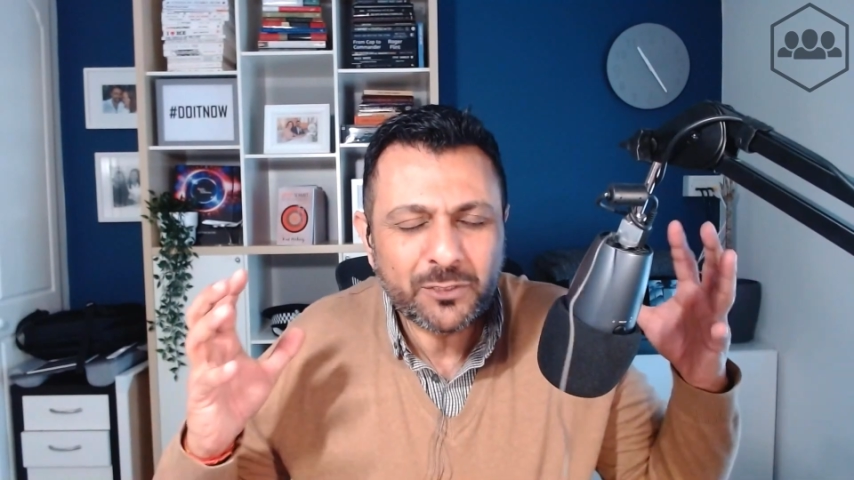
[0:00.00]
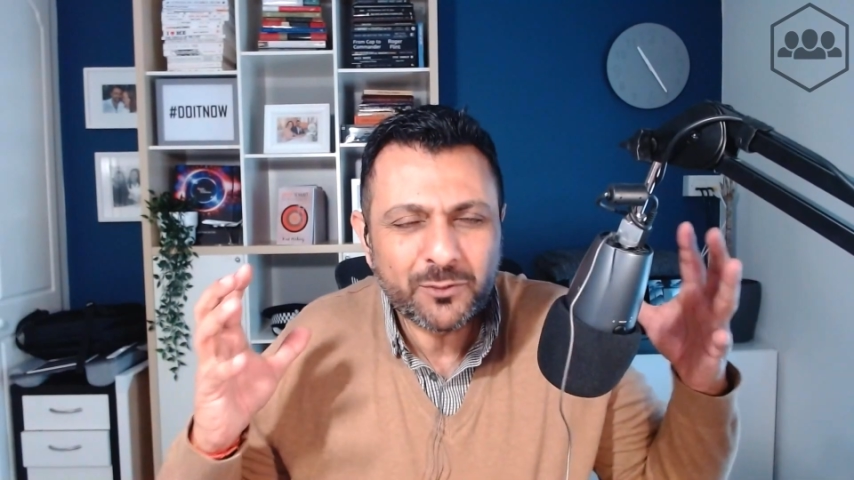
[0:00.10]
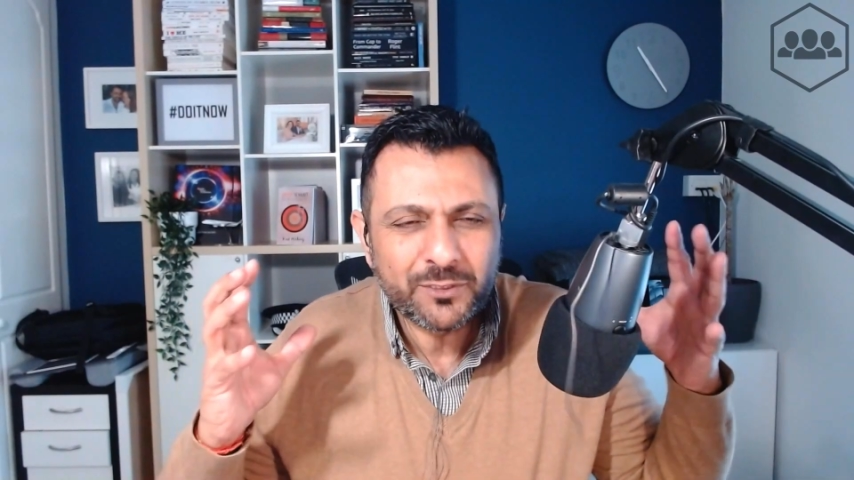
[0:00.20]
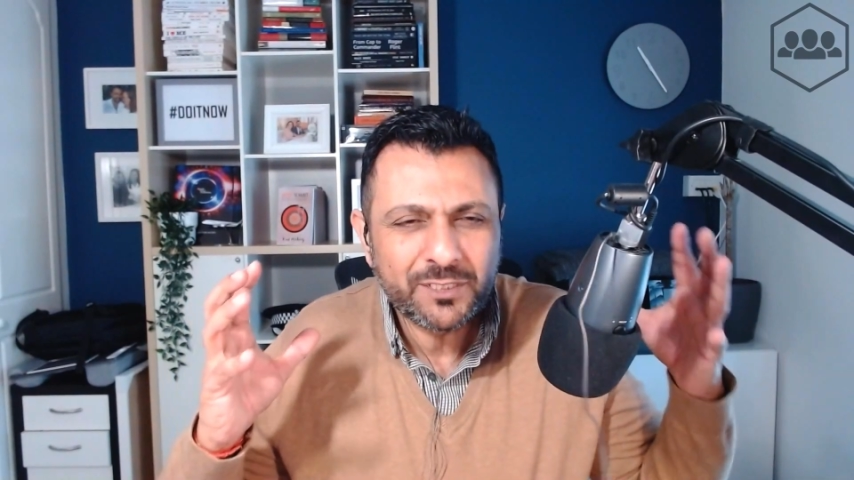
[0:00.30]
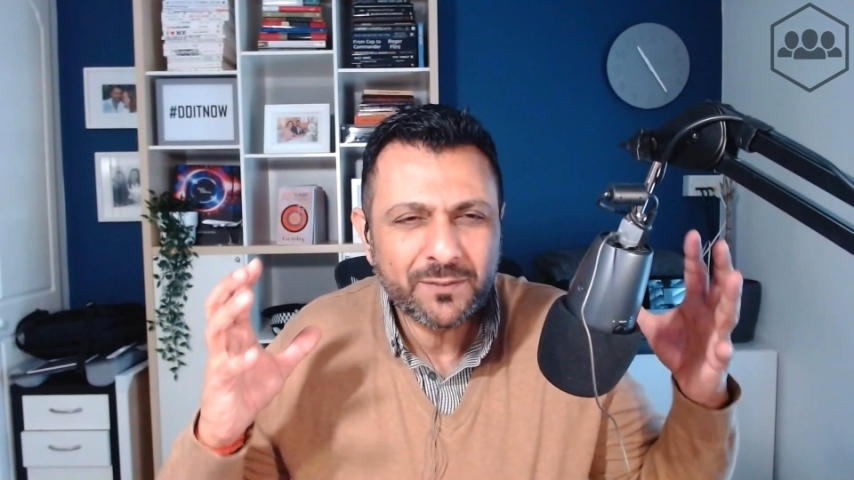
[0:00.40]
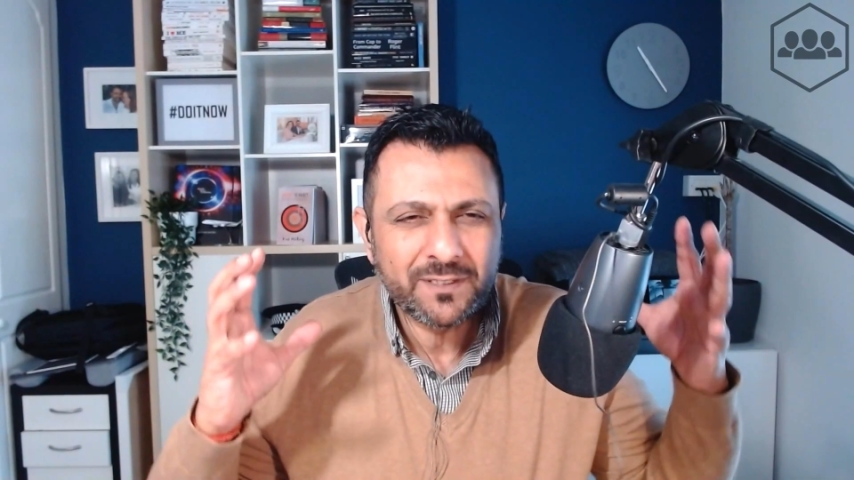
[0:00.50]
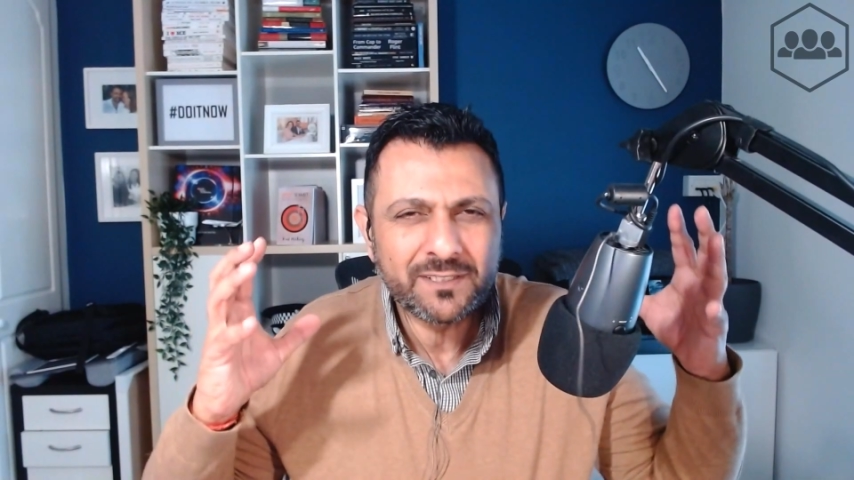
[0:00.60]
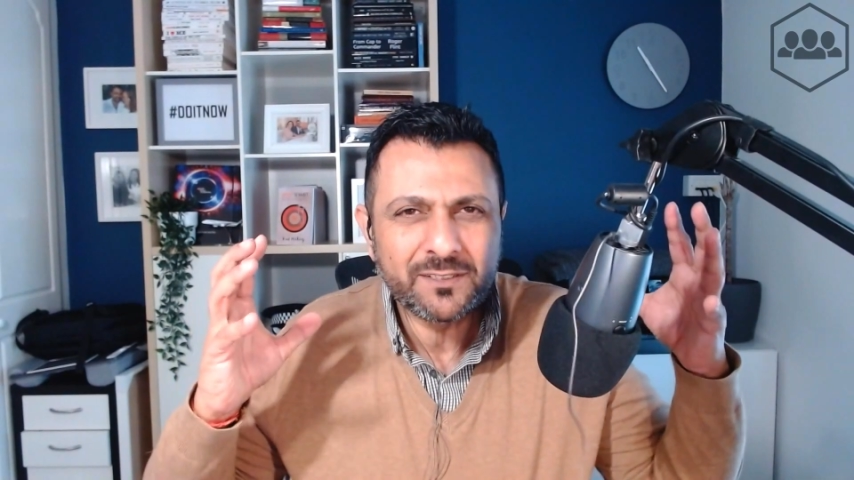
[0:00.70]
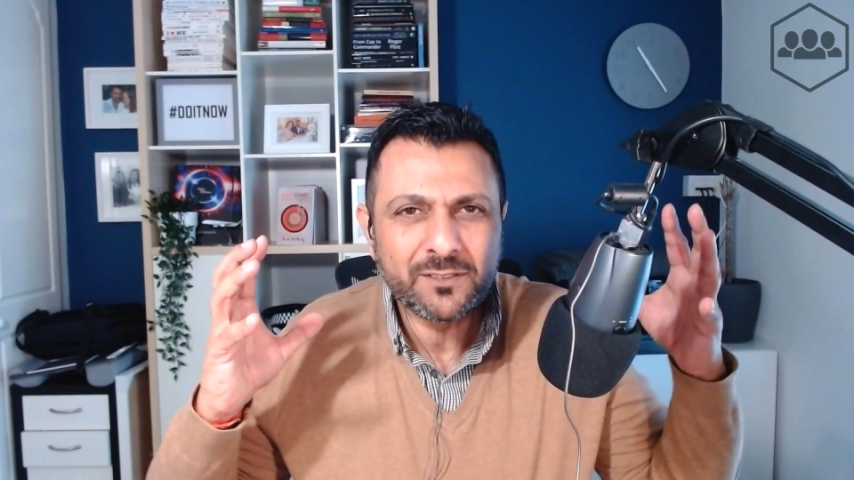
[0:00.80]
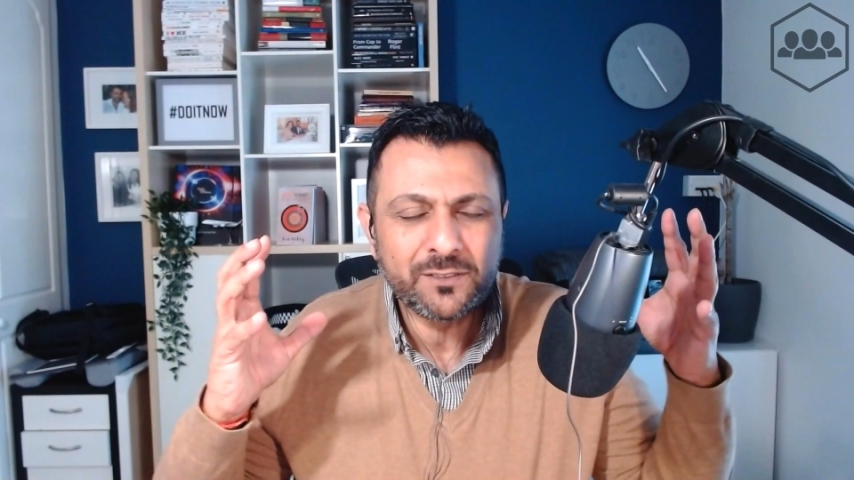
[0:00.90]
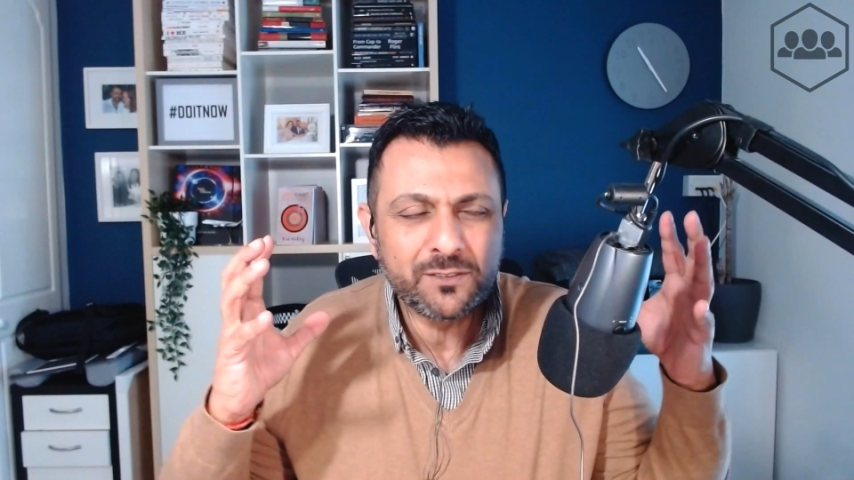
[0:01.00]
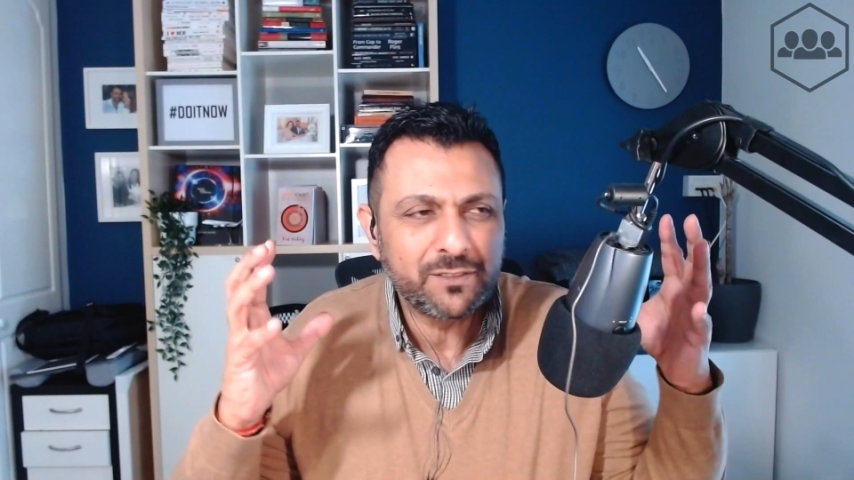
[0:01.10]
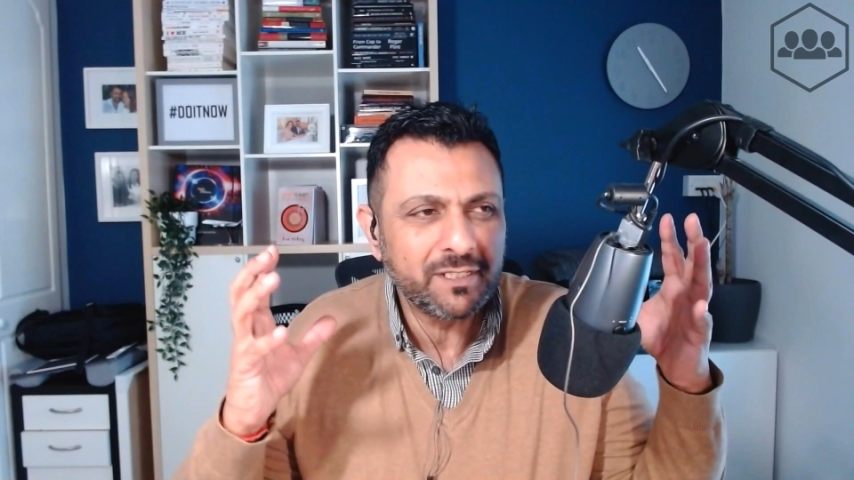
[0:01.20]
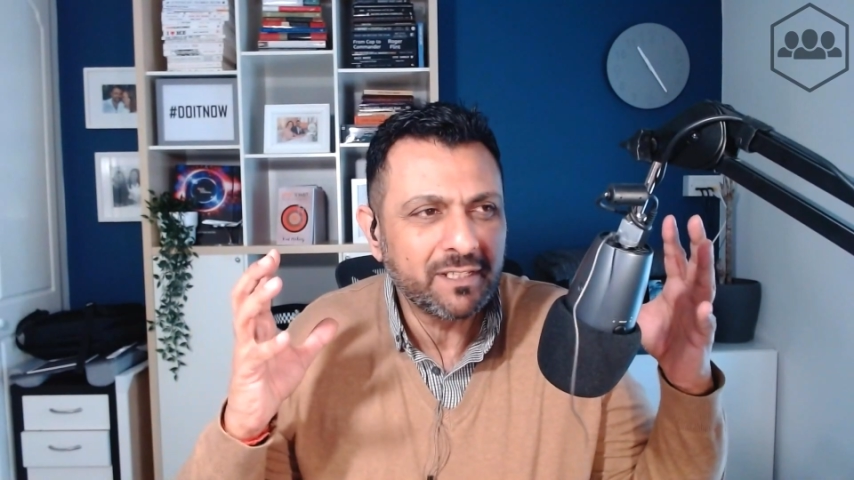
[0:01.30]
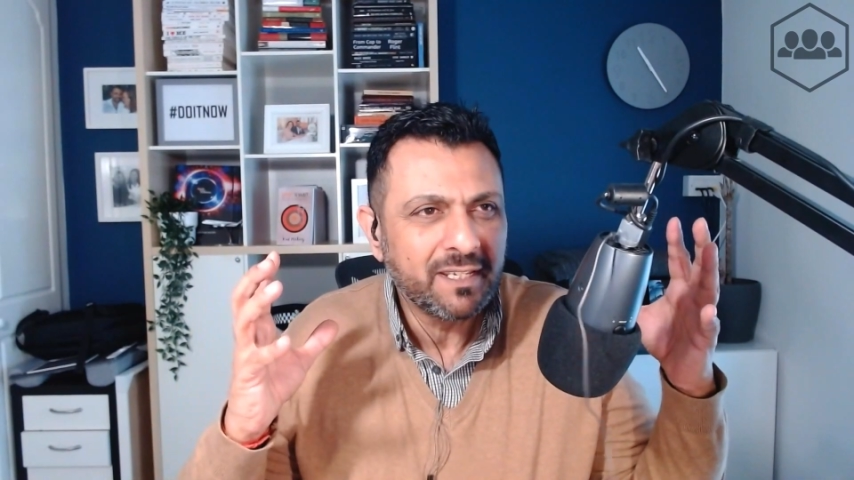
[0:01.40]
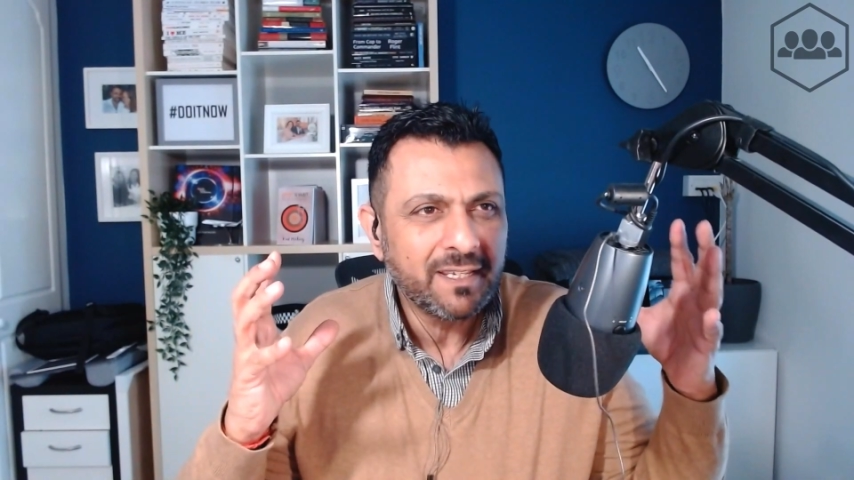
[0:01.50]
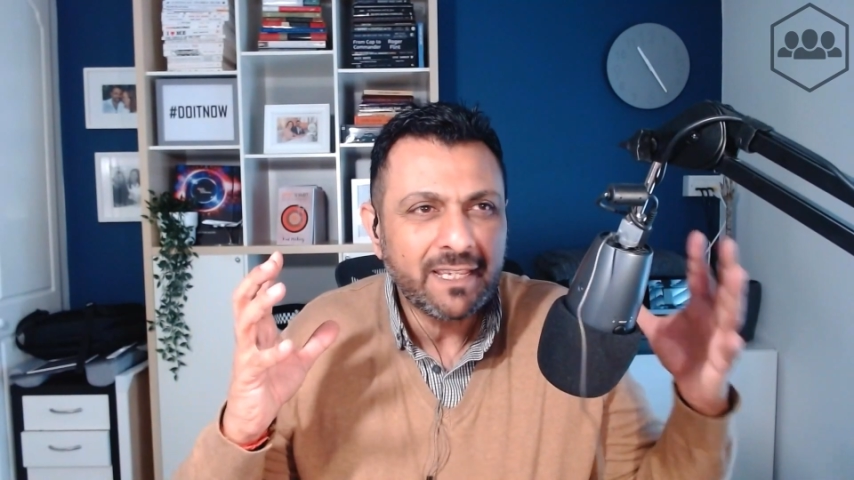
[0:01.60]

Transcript: you're doing is you're using